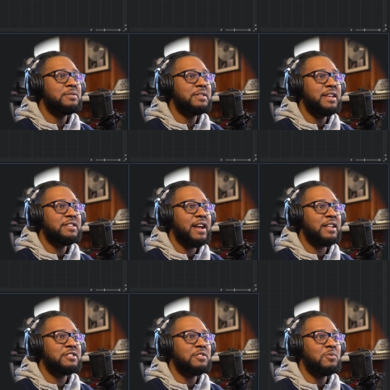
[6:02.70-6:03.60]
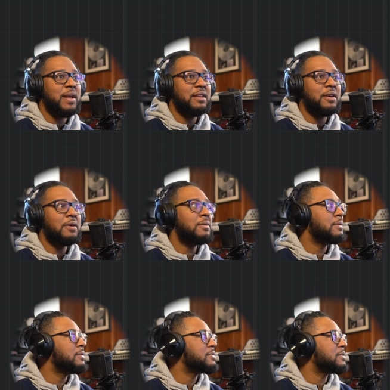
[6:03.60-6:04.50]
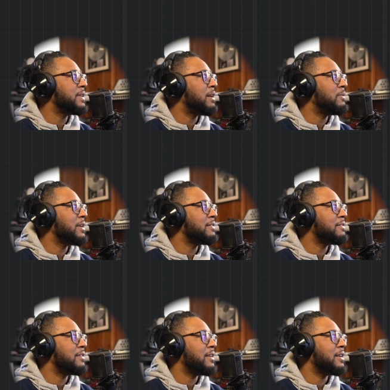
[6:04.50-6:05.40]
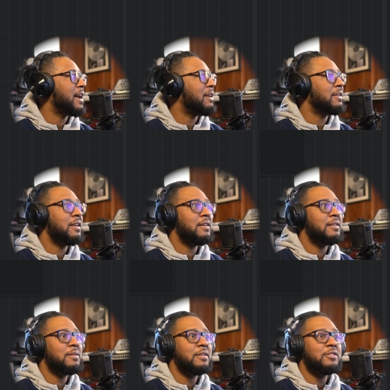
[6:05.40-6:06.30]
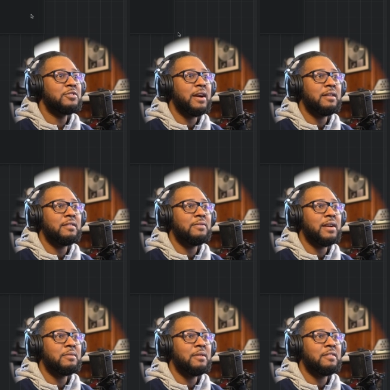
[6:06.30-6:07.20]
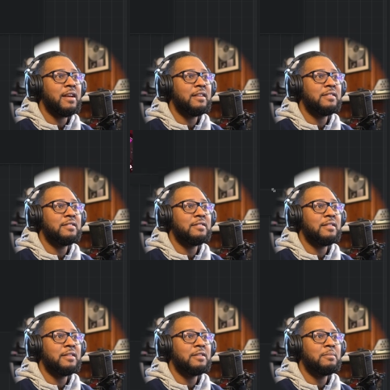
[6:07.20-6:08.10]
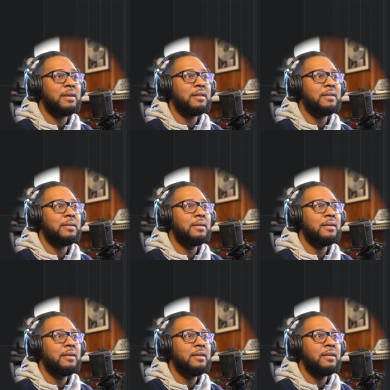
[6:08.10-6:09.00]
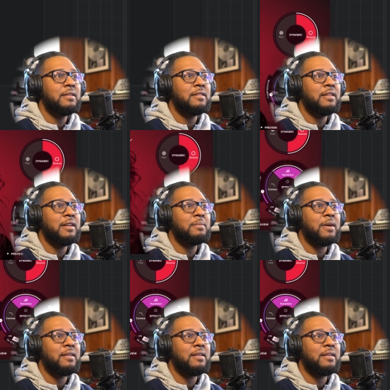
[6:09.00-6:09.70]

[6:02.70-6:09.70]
detach the window so that we can see it out here. I'm going to try and see if I can resize it just a little bit. Just let it process.